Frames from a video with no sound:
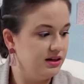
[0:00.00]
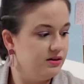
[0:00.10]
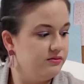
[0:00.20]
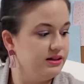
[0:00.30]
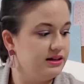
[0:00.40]

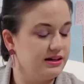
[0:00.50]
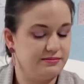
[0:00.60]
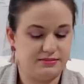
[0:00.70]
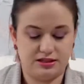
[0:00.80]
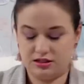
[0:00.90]
When it
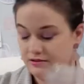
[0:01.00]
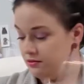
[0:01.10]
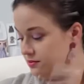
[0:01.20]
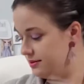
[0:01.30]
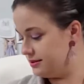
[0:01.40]
comes
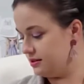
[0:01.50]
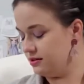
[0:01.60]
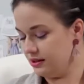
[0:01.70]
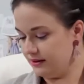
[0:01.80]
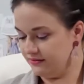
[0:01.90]
to the
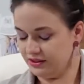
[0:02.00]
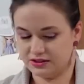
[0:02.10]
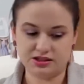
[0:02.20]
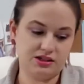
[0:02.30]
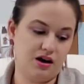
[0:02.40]
doll, I've looked
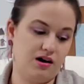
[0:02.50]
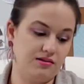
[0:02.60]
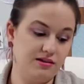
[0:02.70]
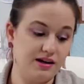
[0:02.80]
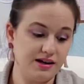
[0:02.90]

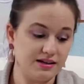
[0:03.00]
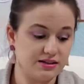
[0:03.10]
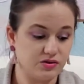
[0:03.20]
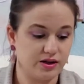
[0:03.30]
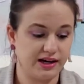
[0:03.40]
online,
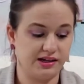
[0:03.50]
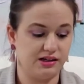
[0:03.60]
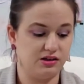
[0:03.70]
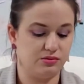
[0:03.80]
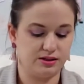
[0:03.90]
so I kind of
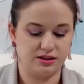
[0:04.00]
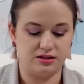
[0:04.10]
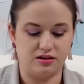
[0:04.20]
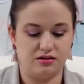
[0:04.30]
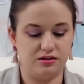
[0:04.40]
know what the
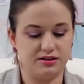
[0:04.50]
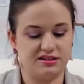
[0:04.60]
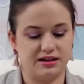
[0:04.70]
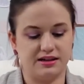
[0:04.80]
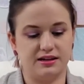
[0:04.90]
doll looks
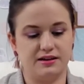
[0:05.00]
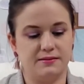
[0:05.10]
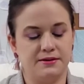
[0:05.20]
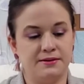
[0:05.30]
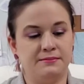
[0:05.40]
like.
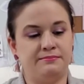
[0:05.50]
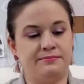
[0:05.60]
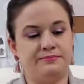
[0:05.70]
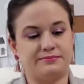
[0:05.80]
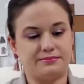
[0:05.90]

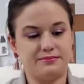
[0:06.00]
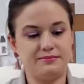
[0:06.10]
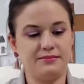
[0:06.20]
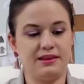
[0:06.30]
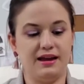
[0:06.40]

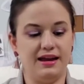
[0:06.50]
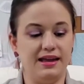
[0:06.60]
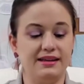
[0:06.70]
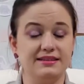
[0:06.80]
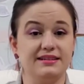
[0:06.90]

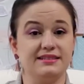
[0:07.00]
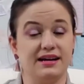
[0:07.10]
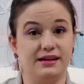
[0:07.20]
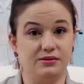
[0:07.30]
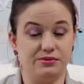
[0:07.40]
It does
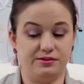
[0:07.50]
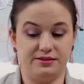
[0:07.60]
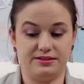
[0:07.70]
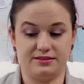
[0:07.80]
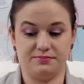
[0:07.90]
kind of ruin the
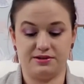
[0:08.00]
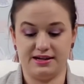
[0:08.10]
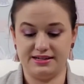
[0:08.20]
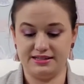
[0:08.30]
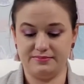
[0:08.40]

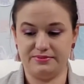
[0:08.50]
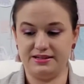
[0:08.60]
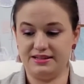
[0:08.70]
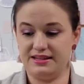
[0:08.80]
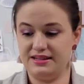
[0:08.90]
surprise, but
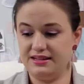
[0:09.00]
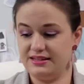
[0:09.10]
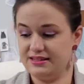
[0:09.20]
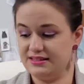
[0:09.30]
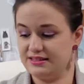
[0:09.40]
it
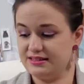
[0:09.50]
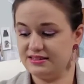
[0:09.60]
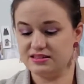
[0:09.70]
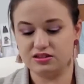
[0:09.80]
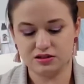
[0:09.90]
is
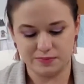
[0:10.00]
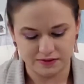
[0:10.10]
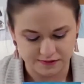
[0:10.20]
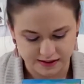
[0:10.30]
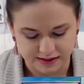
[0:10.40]
super
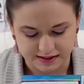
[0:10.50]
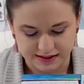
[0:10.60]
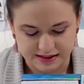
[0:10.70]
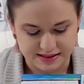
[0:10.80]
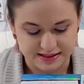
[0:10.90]
fun,
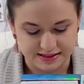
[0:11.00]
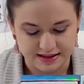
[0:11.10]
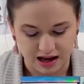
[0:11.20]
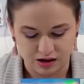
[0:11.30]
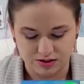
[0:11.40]
and this is
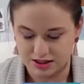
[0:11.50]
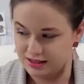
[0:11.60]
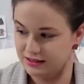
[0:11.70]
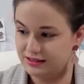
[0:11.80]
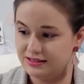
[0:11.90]
how she
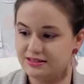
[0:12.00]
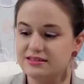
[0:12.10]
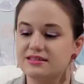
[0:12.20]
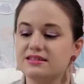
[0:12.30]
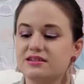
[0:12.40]
looks.
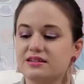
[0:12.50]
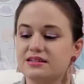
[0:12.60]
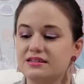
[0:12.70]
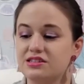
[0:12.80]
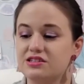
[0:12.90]
This is her
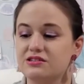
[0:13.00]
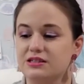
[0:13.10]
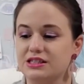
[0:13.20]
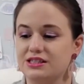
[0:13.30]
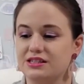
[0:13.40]

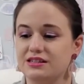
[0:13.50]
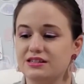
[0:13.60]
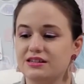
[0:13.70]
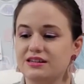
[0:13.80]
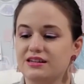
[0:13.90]
illustration.
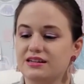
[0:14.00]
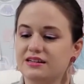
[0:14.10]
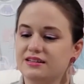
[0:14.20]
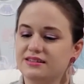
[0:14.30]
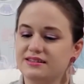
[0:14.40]

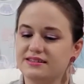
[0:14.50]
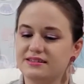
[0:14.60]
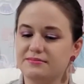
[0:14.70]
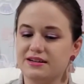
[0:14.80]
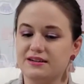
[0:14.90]
This is
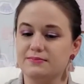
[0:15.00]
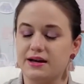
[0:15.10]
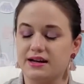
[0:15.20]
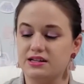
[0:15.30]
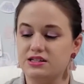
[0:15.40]
some nice
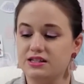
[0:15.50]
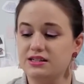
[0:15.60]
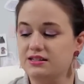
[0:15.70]
packaging.